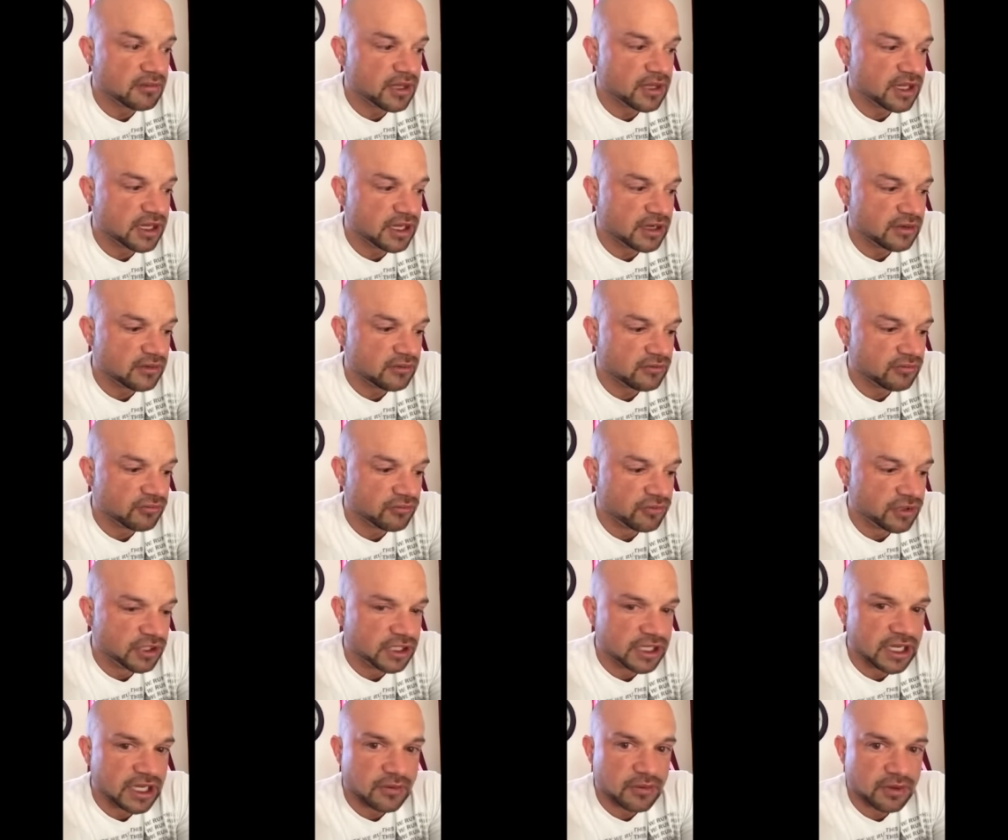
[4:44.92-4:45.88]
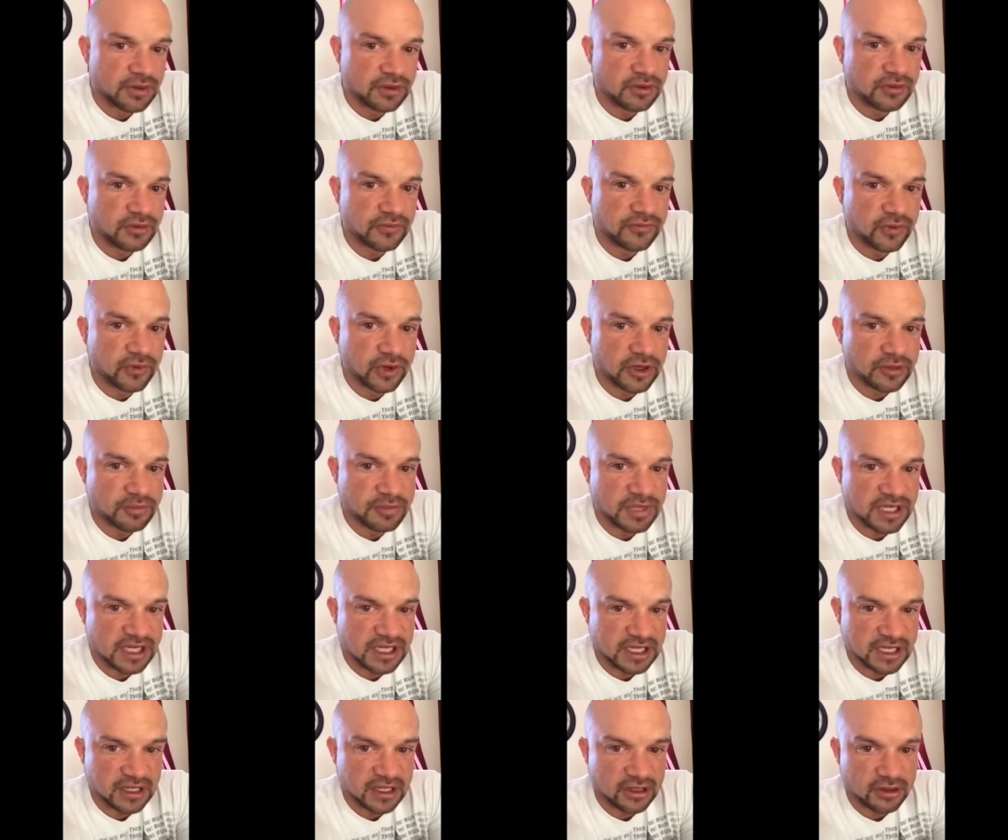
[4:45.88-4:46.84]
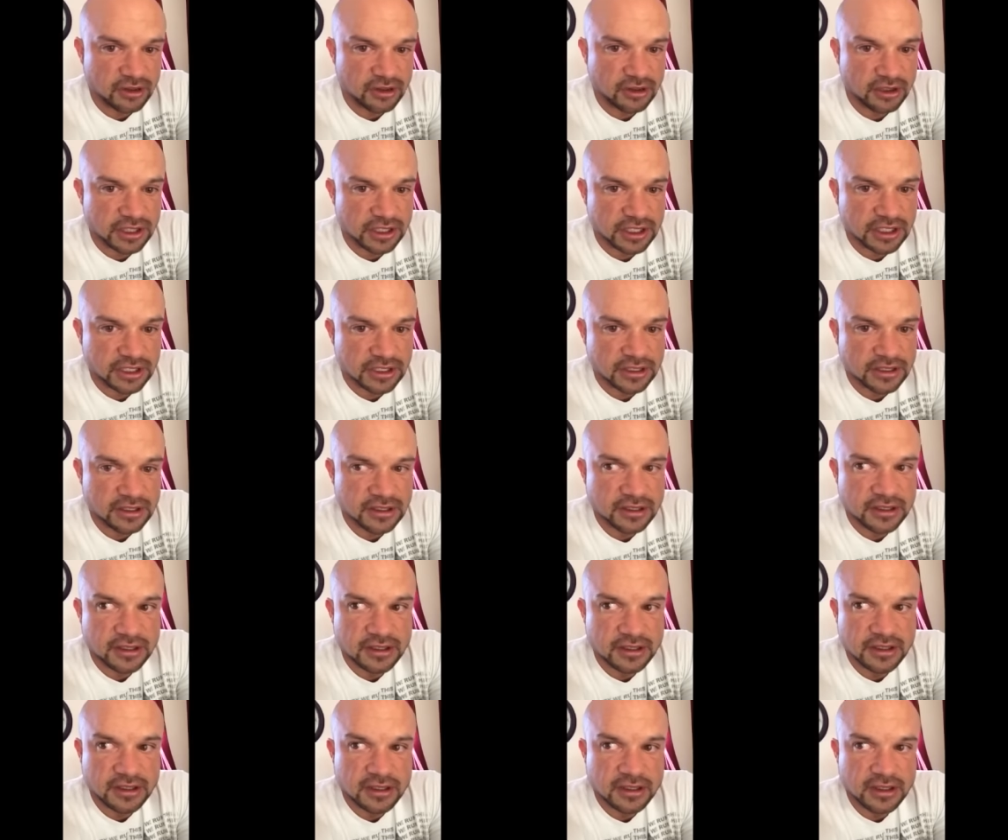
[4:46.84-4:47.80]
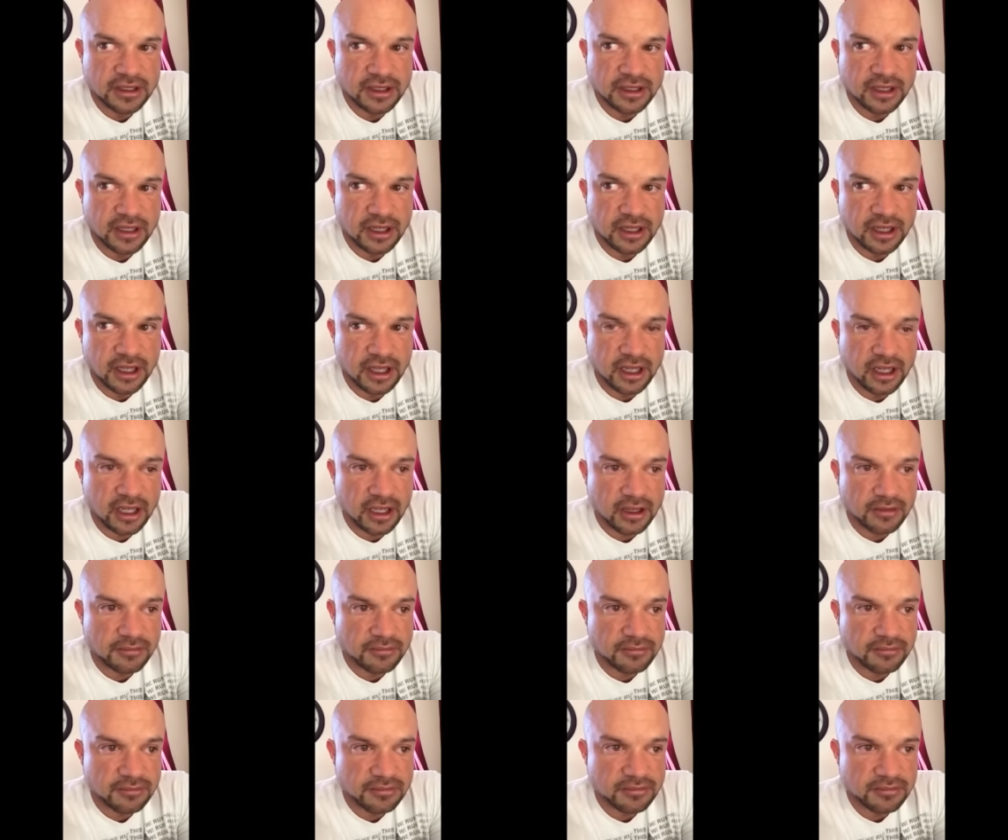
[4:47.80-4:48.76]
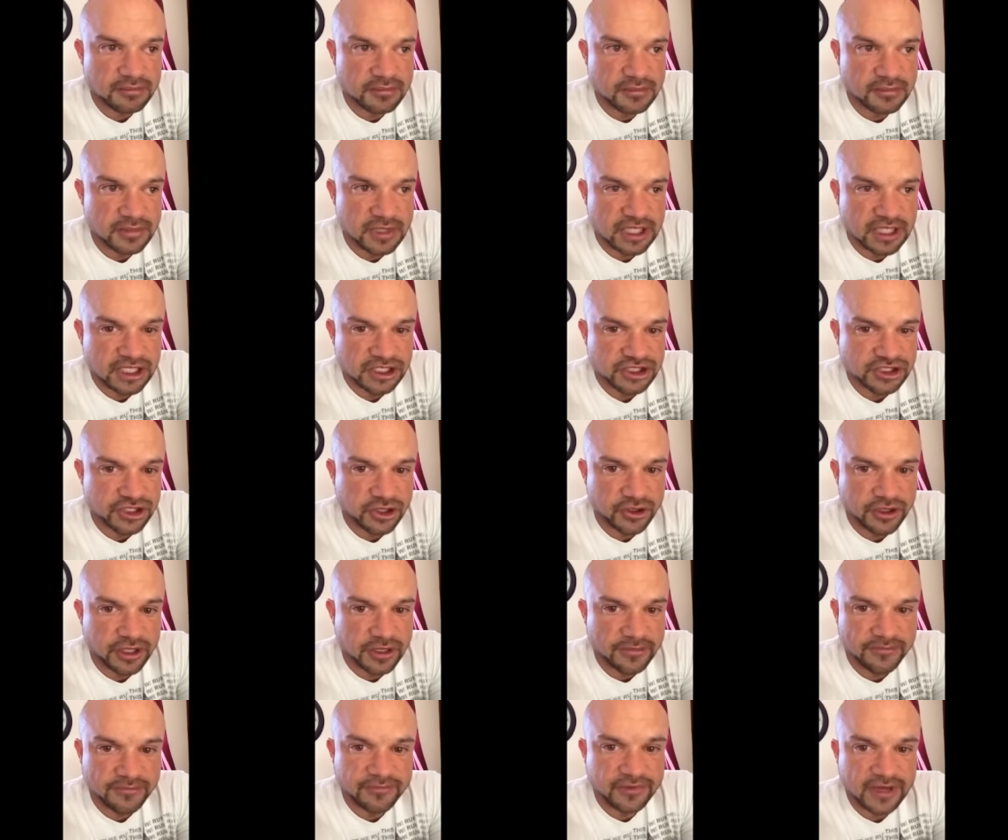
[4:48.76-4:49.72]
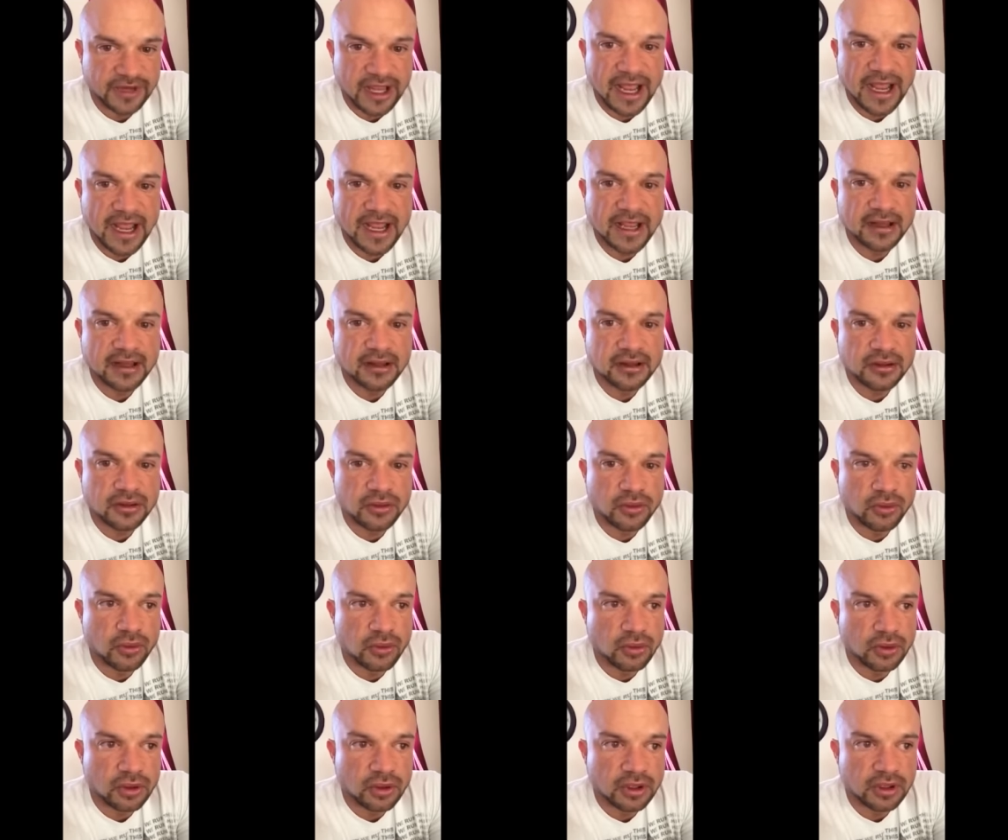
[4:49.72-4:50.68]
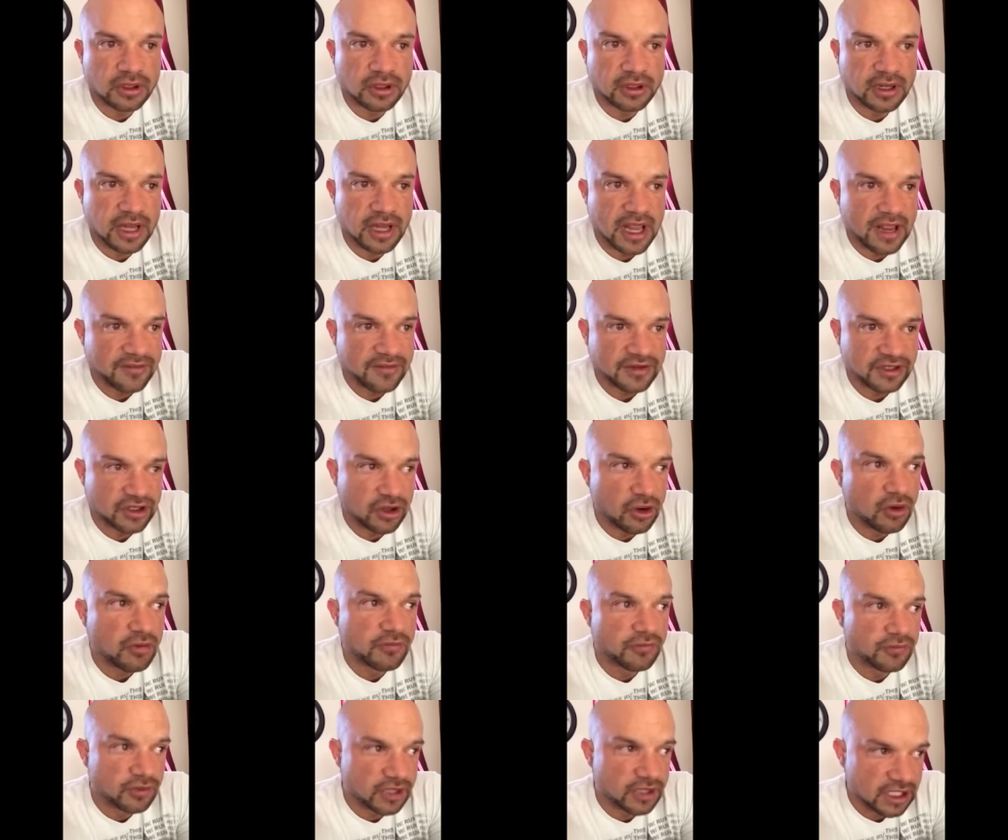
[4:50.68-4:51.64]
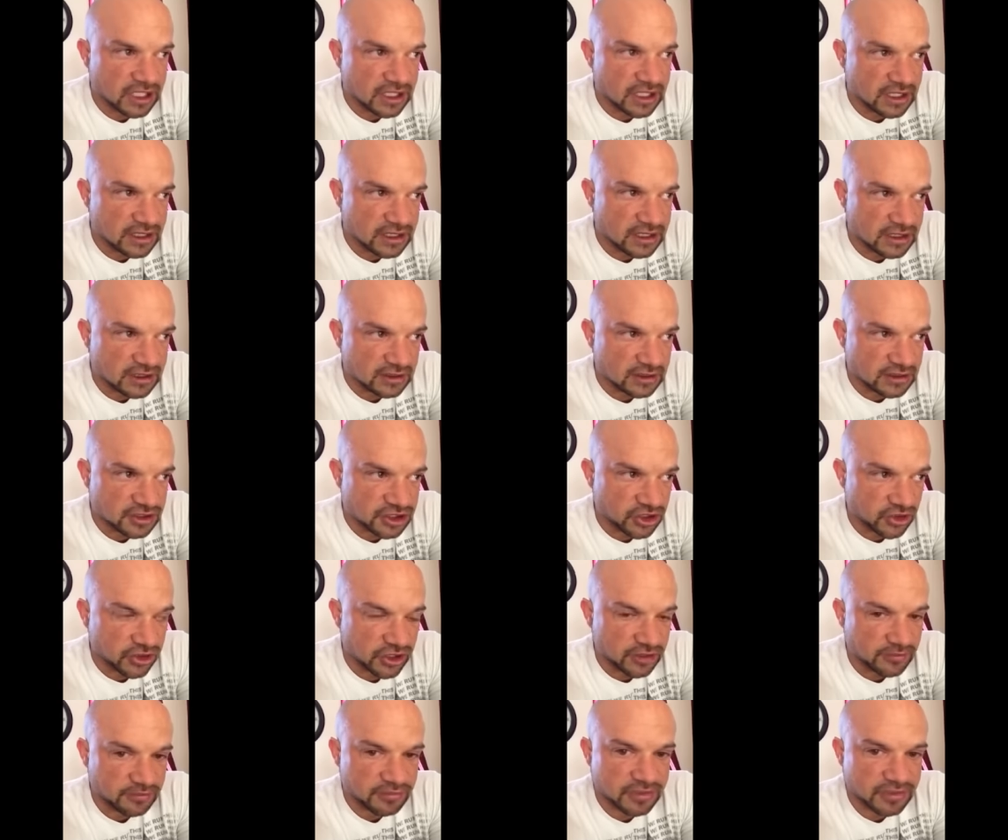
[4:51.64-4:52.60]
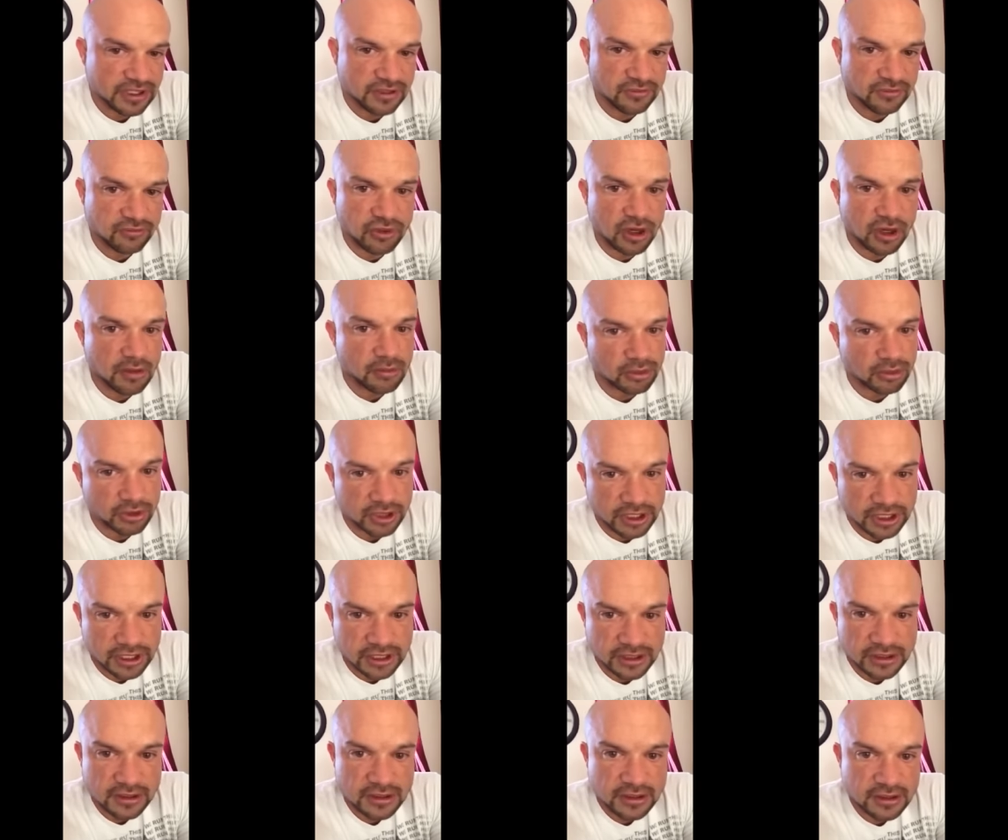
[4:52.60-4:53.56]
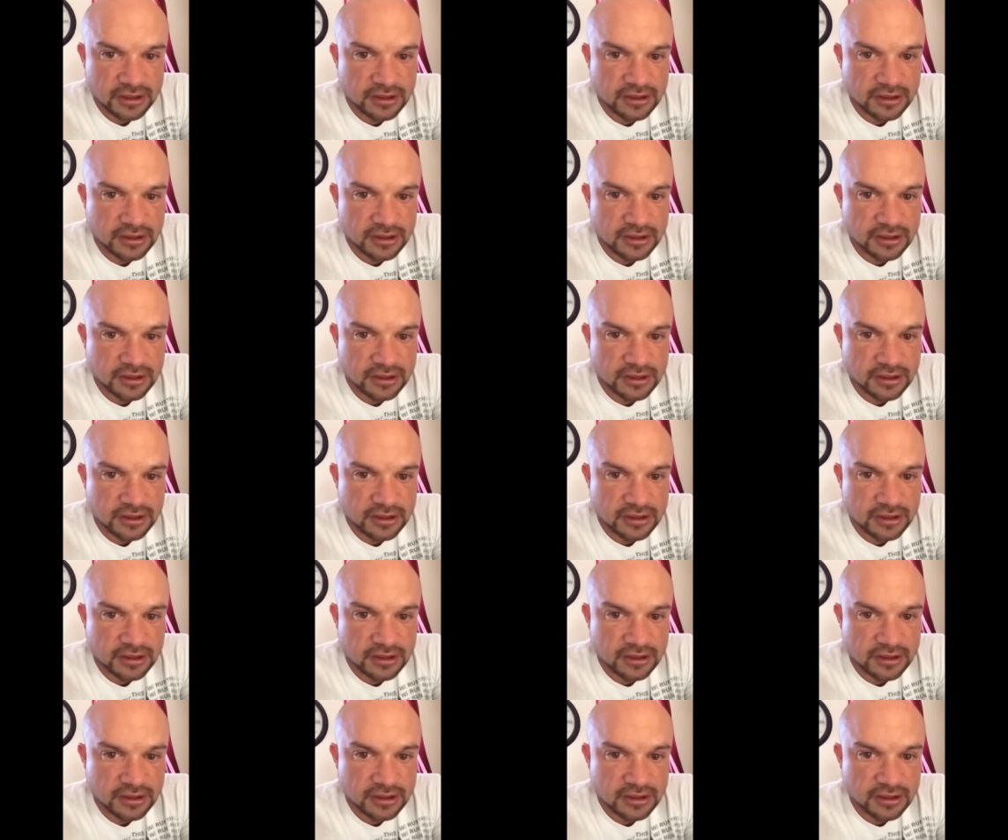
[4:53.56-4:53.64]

And really I want to avoid peaking early and showing up flat, or having to overeat and showing up rubbery.